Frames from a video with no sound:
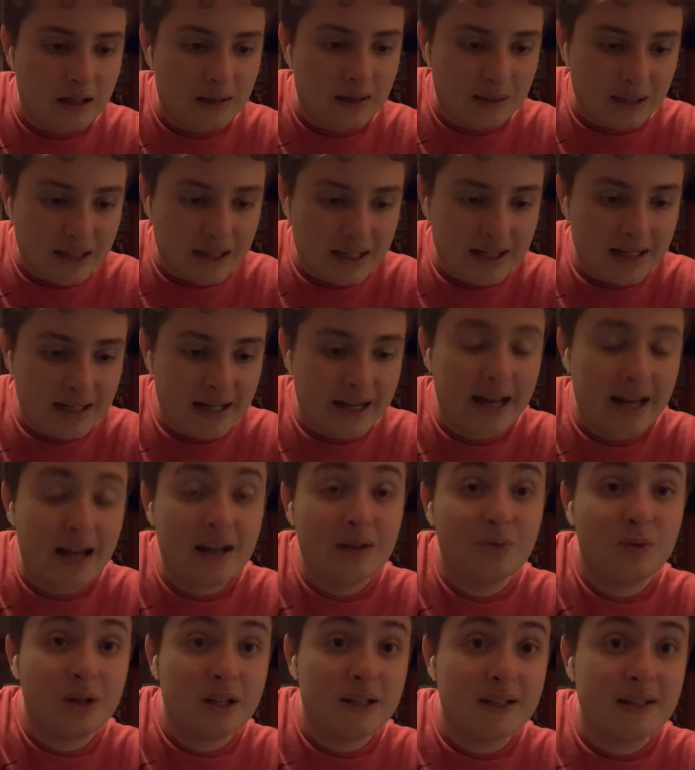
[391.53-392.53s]
And I
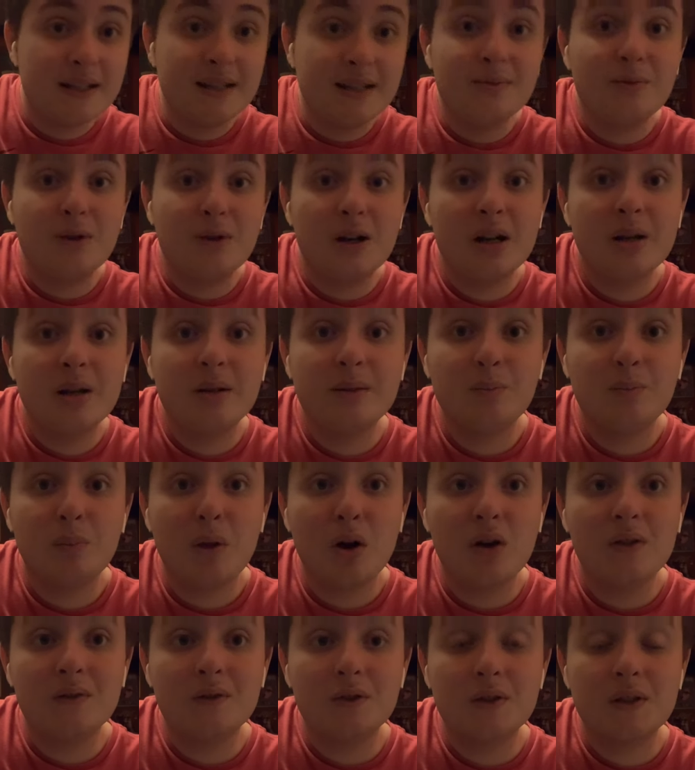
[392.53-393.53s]
can't wait to see what
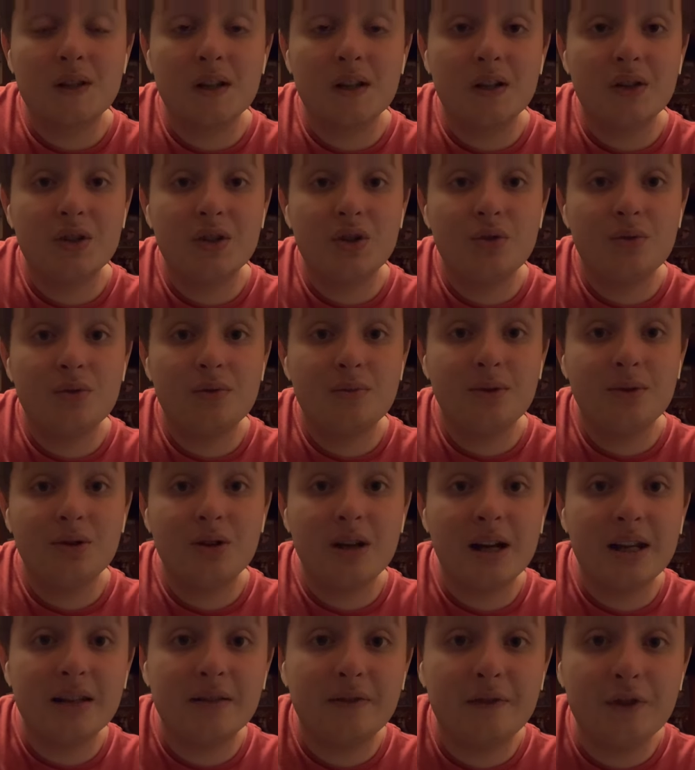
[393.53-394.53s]
Marvel is going to do with Moon
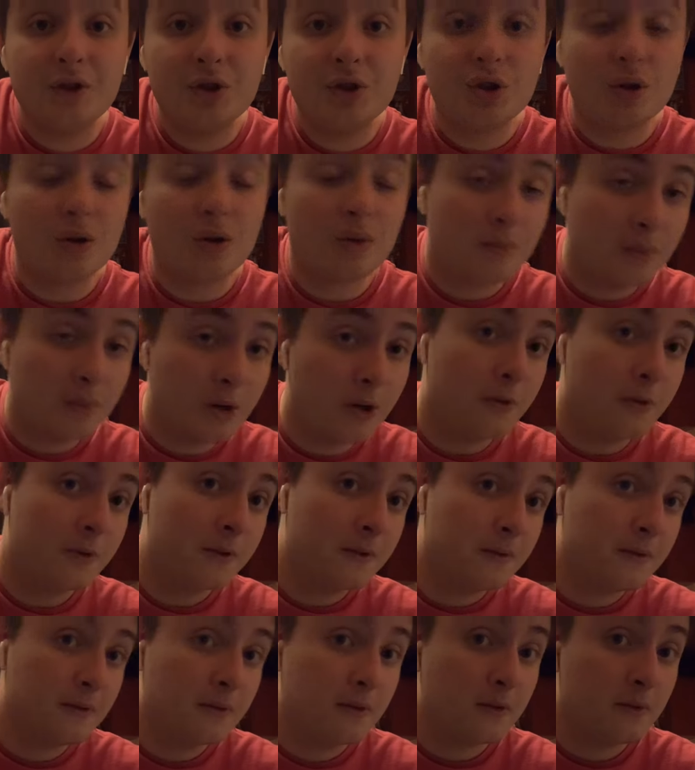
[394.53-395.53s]
Knight in the future, both
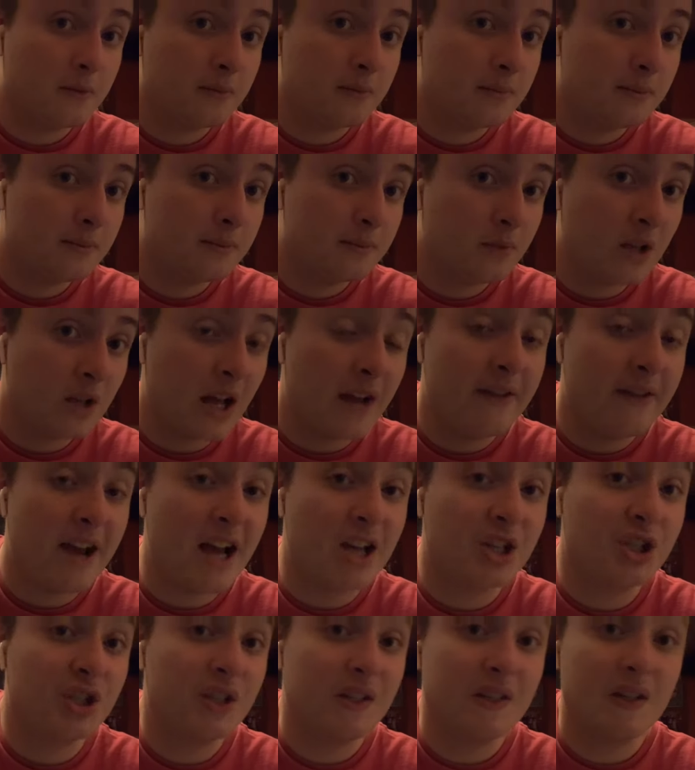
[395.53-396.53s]

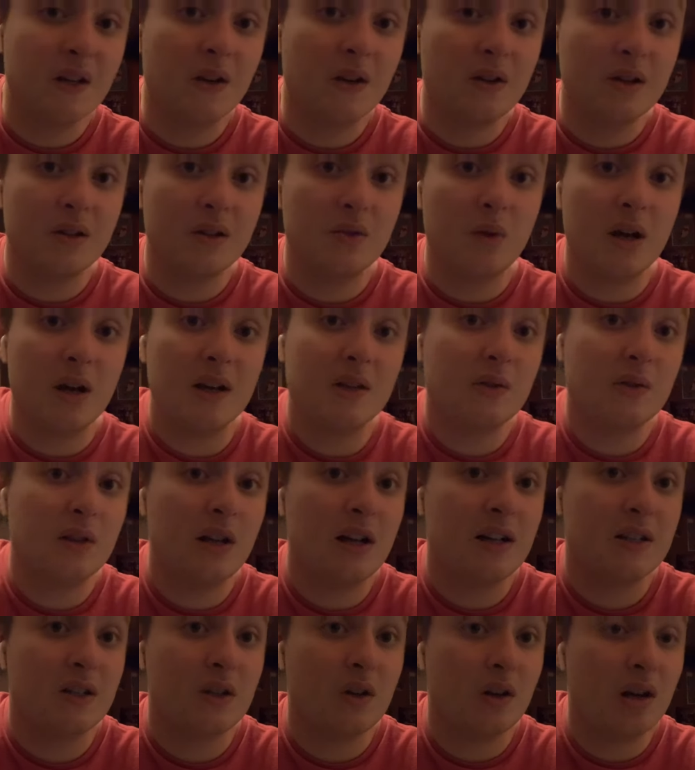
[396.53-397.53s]
live-action series-wise with
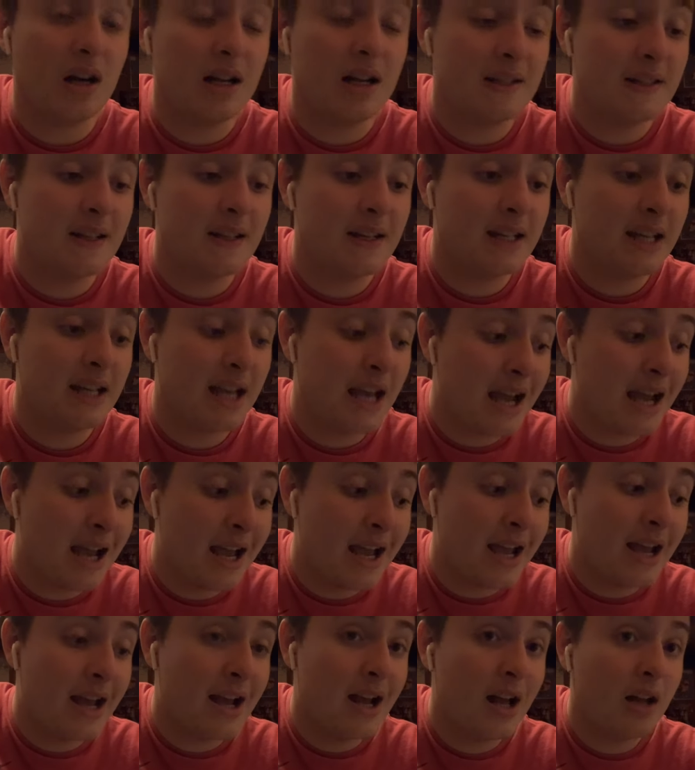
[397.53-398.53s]
Oscar Isaac
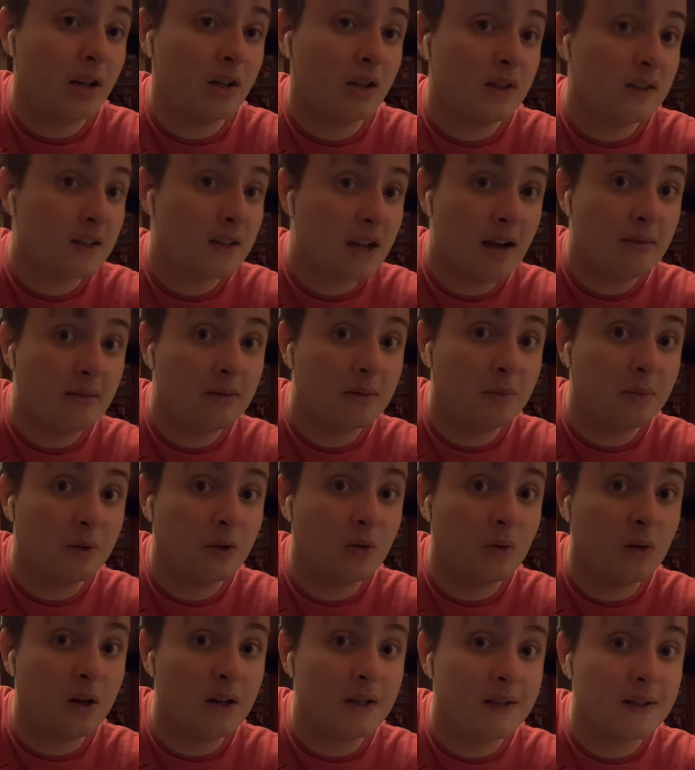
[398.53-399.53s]
and comic
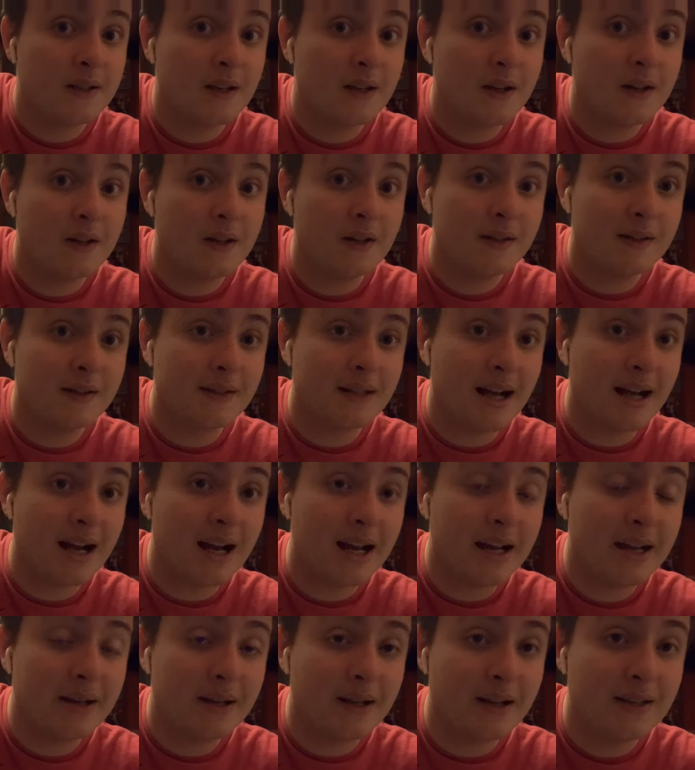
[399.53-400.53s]
book-wise,
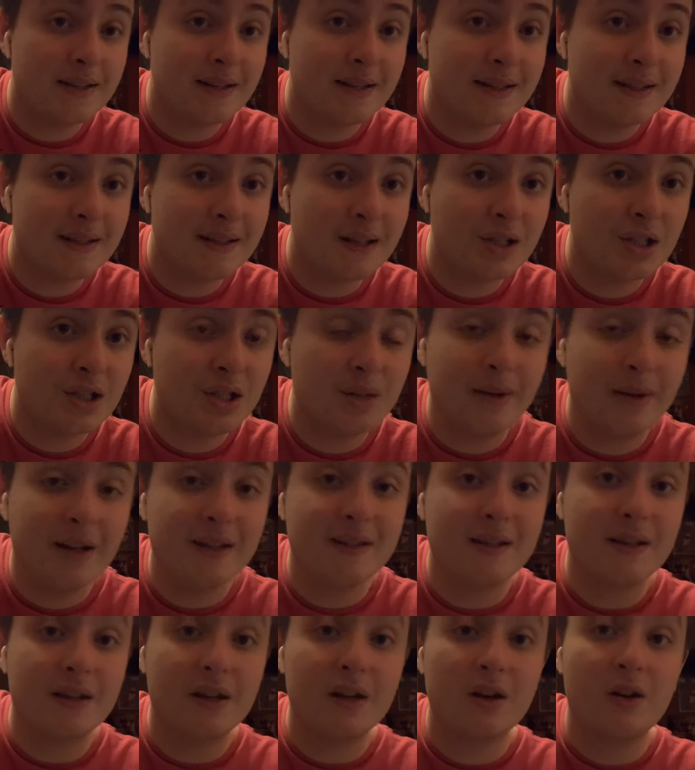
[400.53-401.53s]
because he's such an
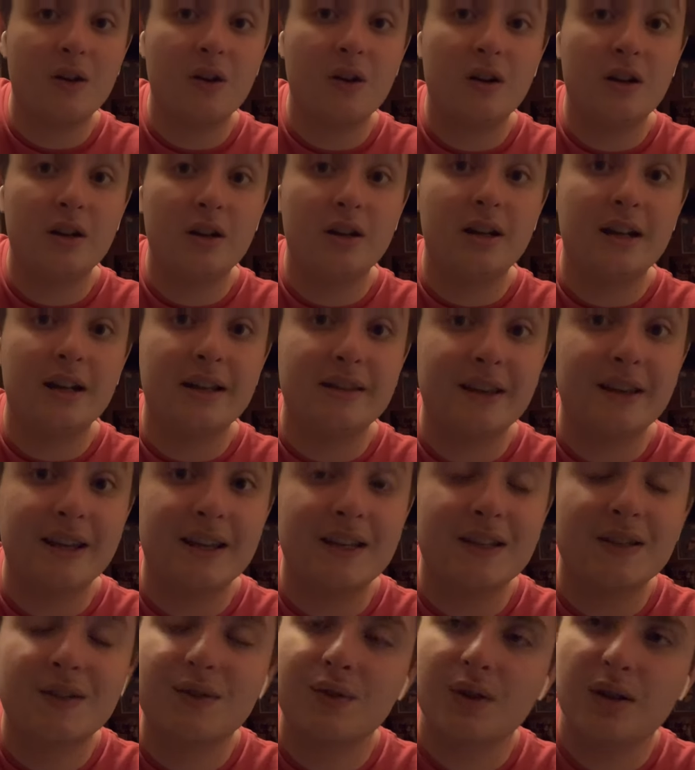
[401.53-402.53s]
amazing hero, and I think
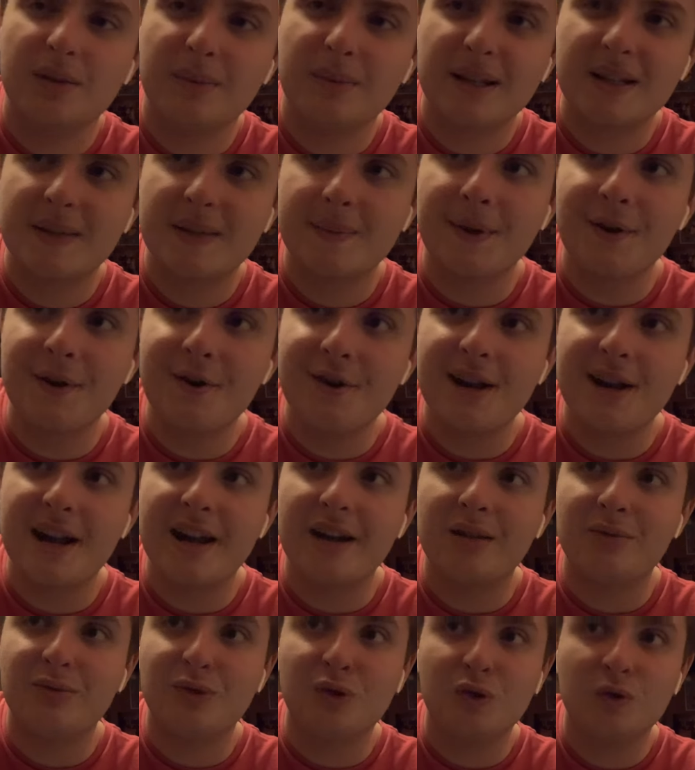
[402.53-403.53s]
he's sort of my spirit
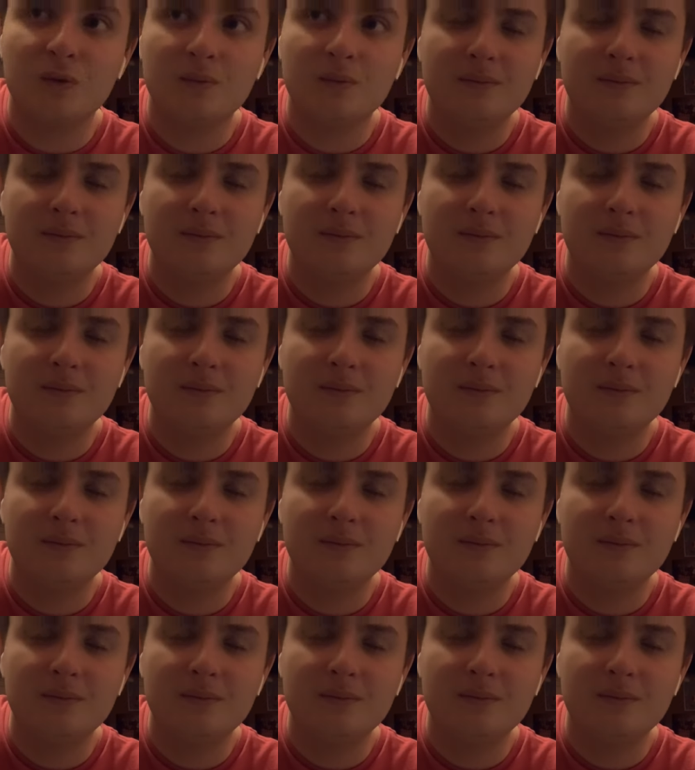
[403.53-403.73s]
animal.